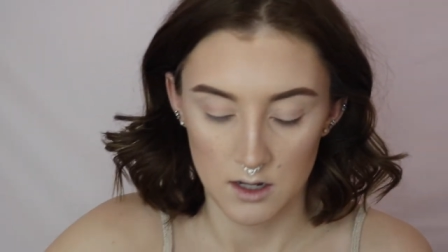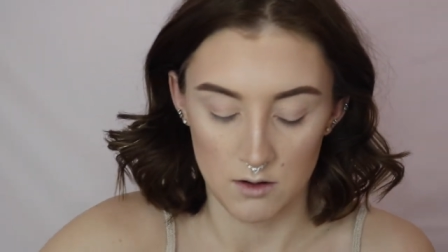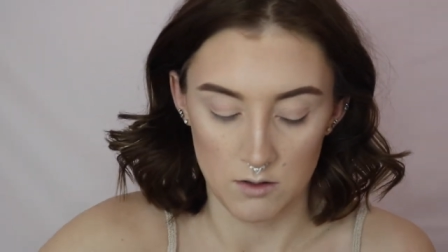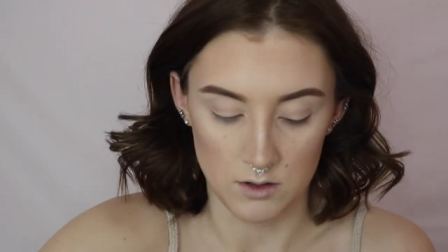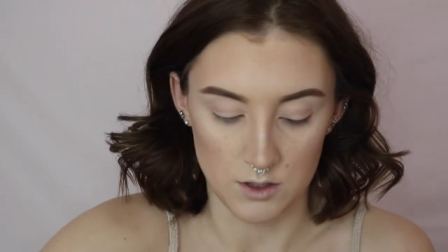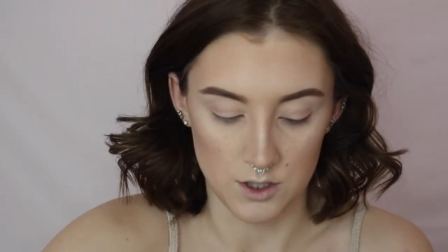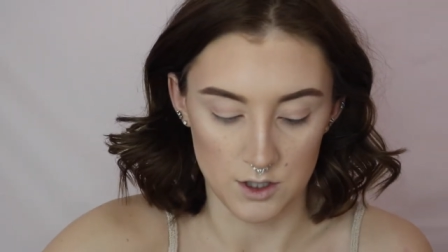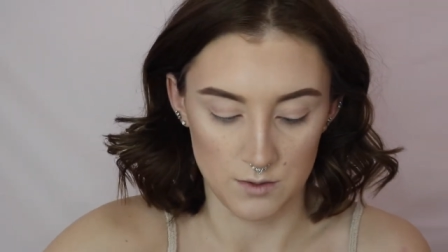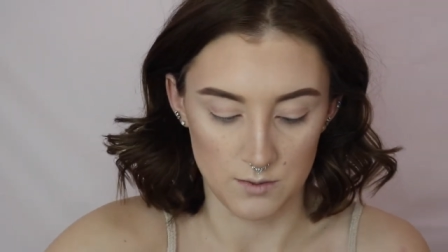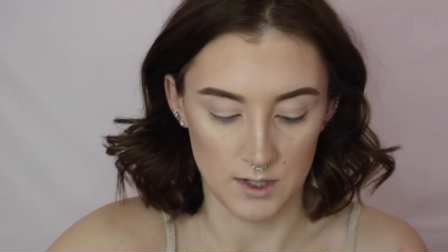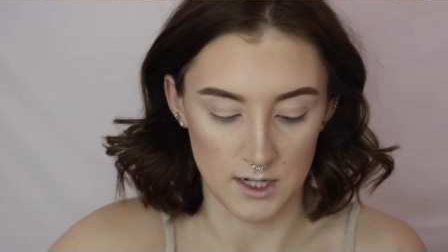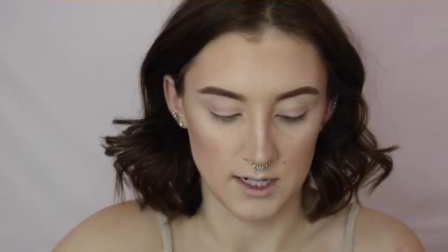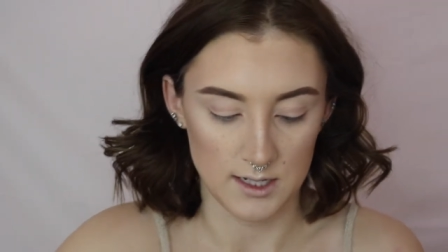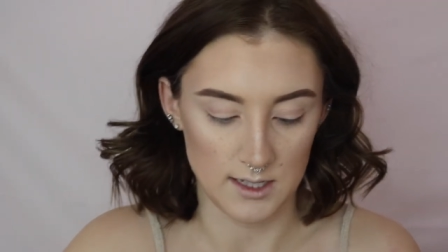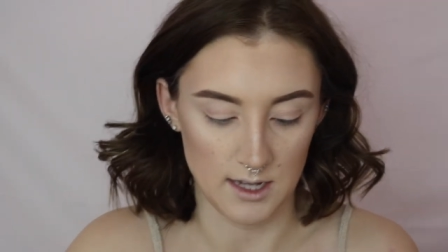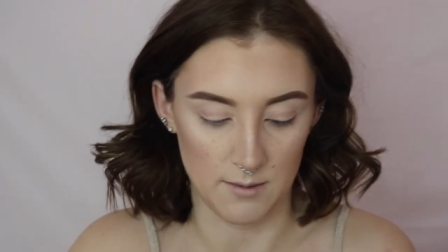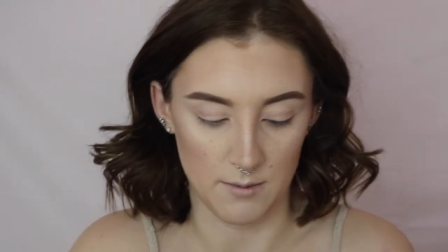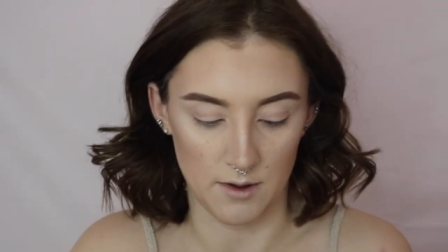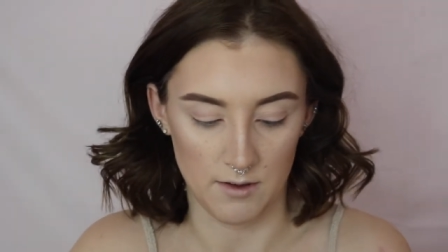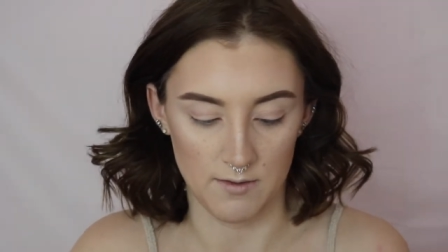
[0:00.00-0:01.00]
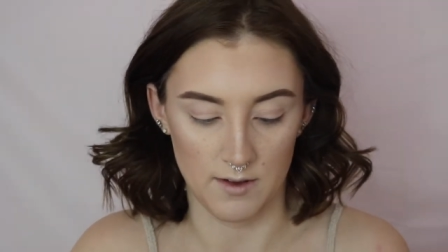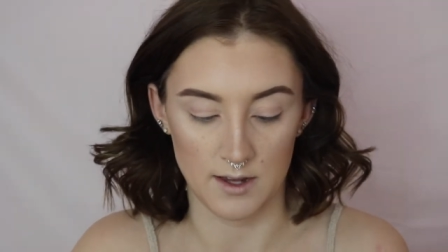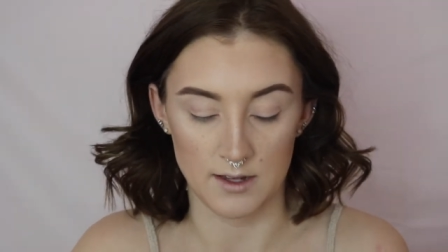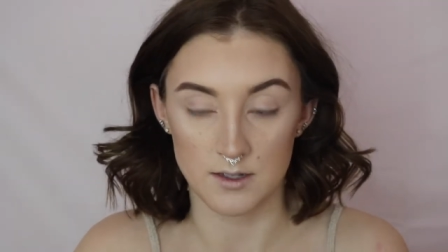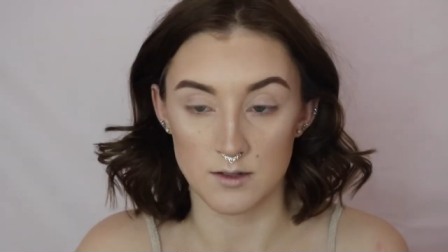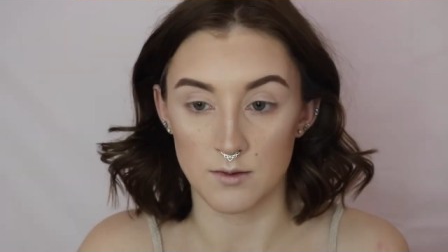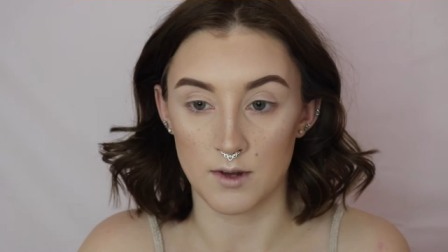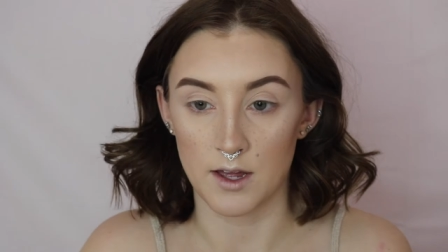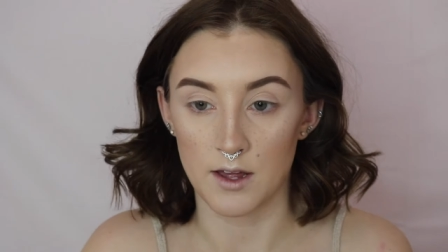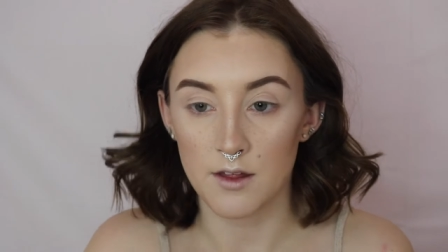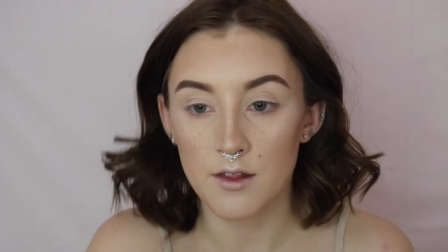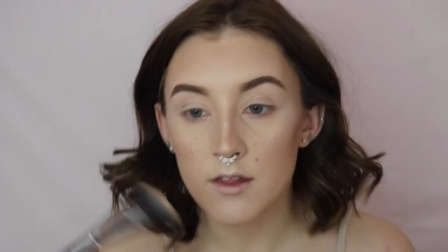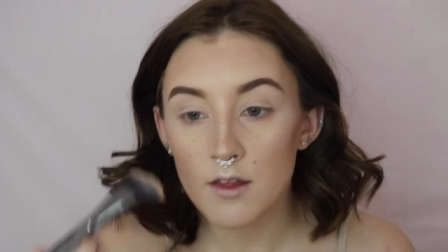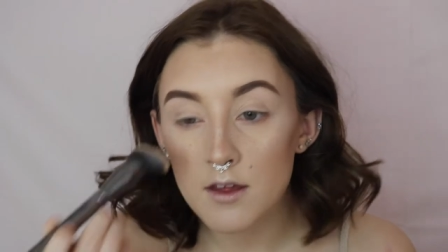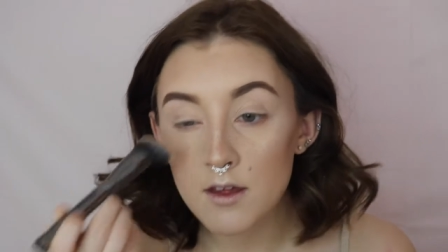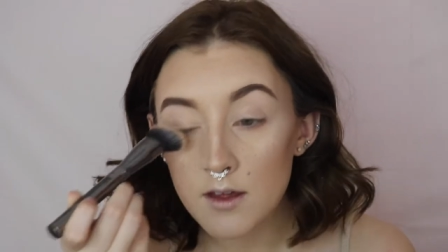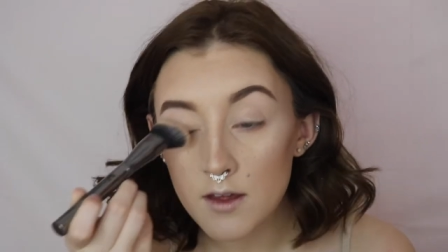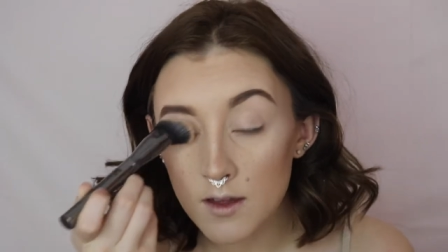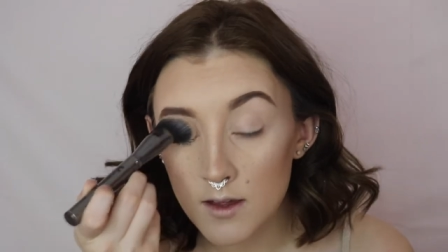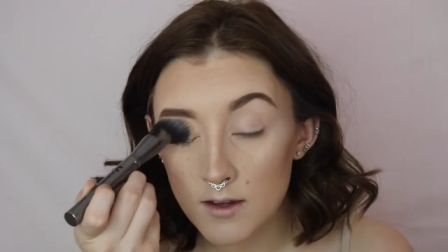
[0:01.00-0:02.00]
which is what I set my face with,
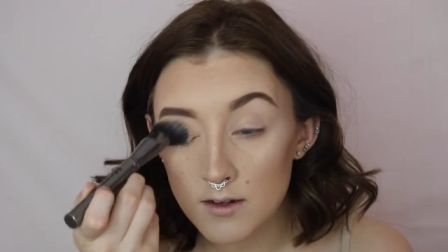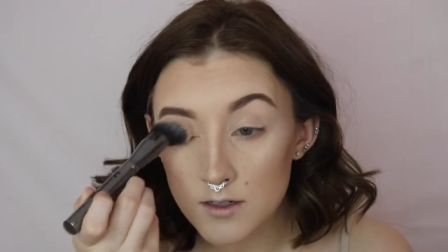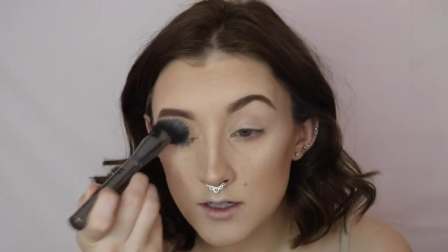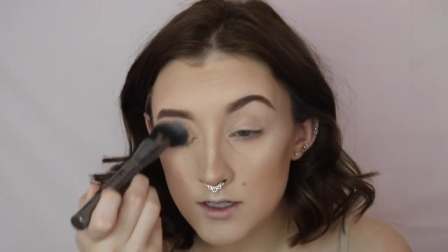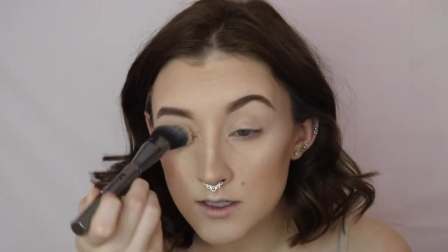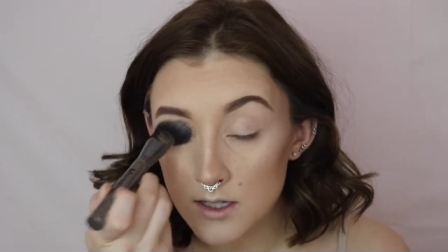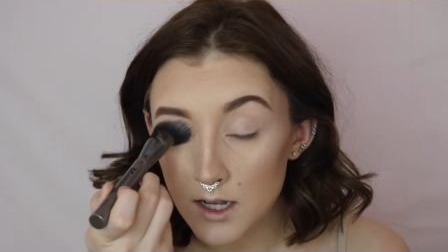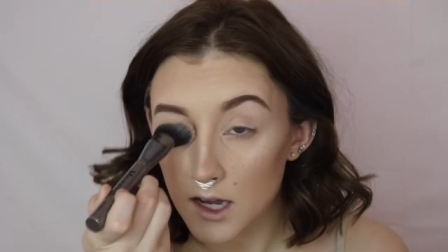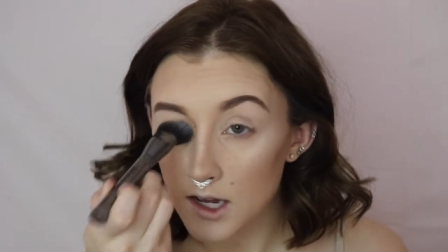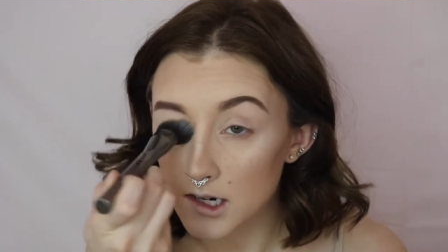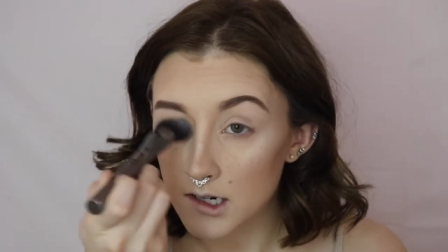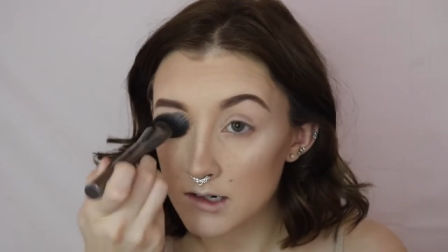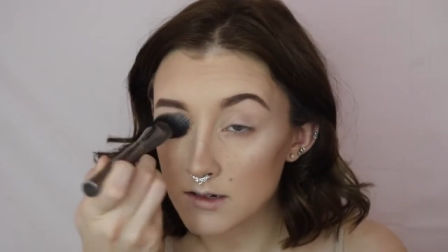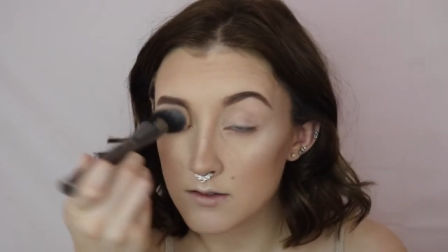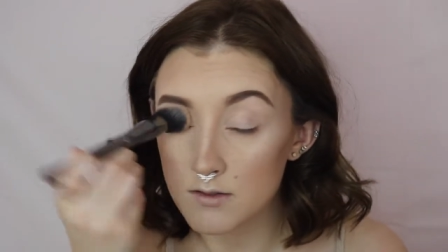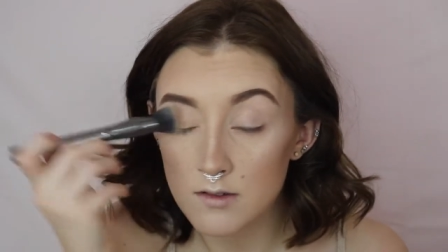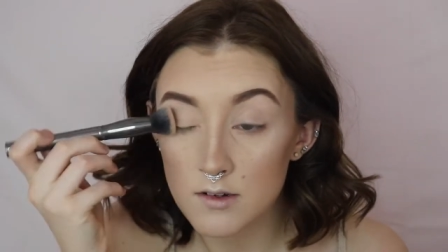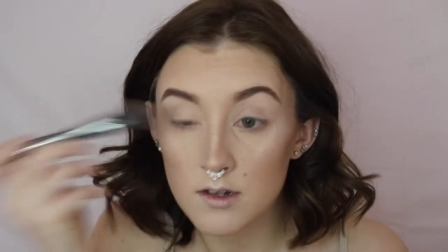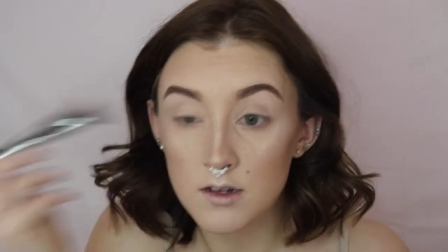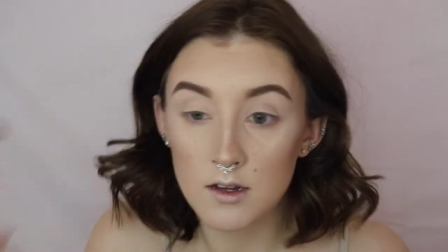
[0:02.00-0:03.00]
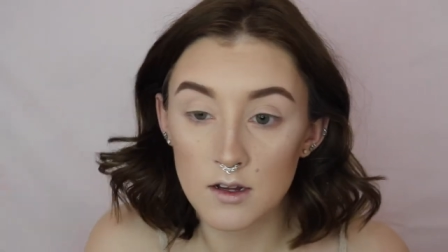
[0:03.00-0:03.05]
and just kind of